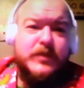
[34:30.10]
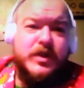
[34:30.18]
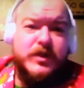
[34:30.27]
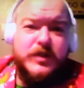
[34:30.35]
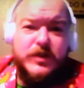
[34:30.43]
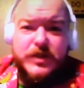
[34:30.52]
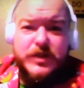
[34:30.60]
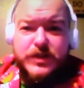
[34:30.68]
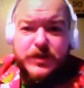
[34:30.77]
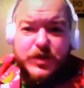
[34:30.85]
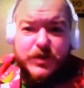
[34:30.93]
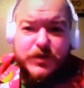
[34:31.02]
She's
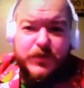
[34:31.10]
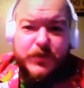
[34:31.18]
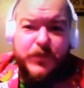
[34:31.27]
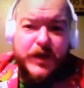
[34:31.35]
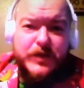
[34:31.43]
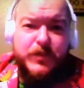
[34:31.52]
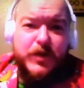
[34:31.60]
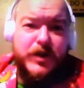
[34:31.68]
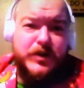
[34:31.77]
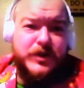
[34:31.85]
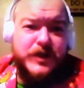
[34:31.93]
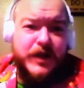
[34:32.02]
a Fox product.
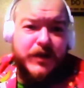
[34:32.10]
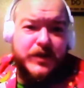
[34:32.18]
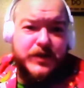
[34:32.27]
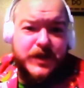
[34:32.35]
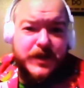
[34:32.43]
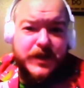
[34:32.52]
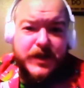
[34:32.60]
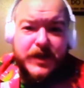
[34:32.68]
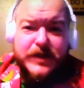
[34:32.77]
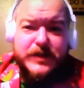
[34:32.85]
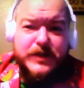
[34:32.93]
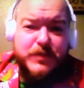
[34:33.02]
She's now a Disney
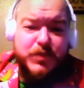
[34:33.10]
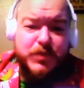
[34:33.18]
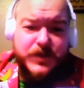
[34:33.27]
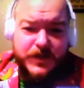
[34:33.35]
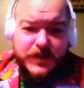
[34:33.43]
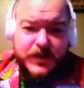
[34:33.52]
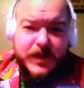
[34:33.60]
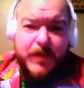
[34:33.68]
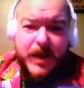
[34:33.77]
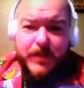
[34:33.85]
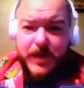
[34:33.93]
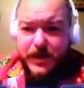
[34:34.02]
princess in
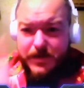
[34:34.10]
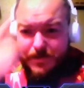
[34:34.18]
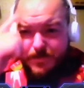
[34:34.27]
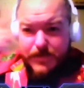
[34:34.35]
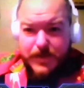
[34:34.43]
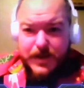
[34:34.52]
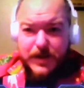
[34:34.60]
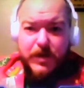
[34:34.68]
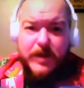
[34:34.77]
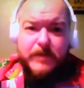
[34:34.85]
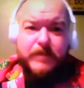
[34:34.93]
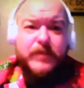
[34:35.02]
my mind.
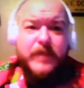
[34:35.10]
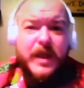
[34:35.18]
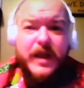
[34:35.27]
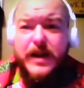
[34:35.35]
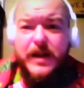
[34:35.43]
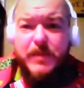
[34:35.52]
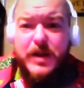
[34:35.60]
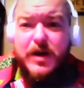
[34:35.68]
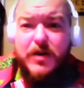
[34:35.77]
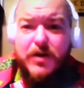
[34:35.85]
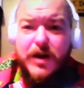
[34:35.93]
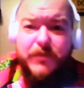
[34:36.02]
Anyway, and I named my
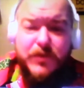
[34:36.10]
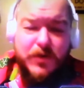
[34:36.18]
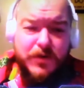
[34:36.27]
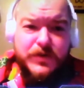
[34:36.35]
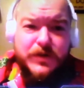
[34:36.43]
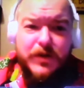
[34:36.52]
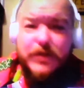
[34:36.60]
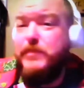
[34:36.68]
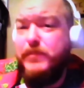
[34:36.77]
daughter after her. So